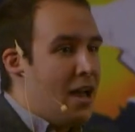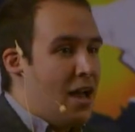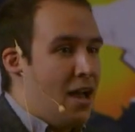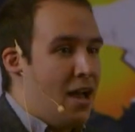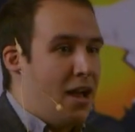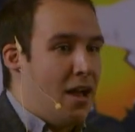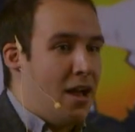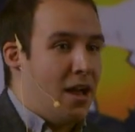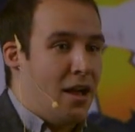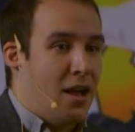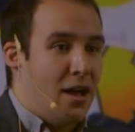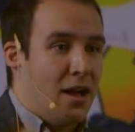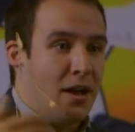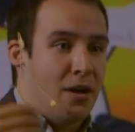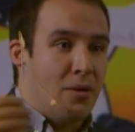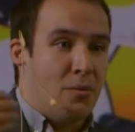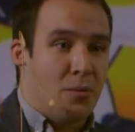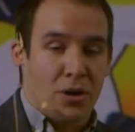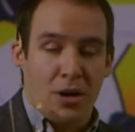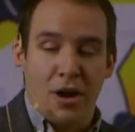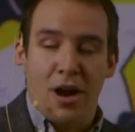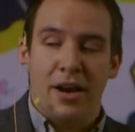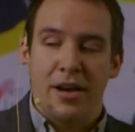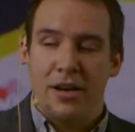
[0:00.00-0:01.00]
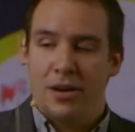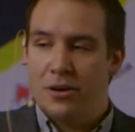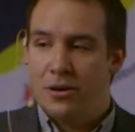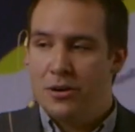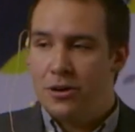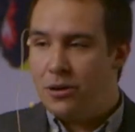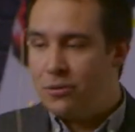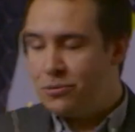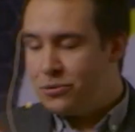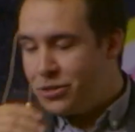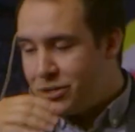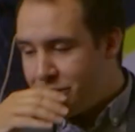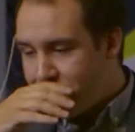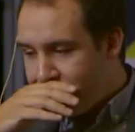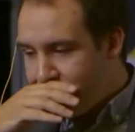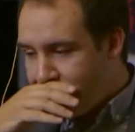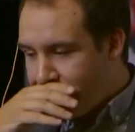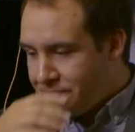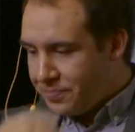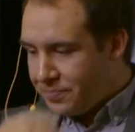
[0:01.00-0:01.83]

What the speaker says: regarding a coach.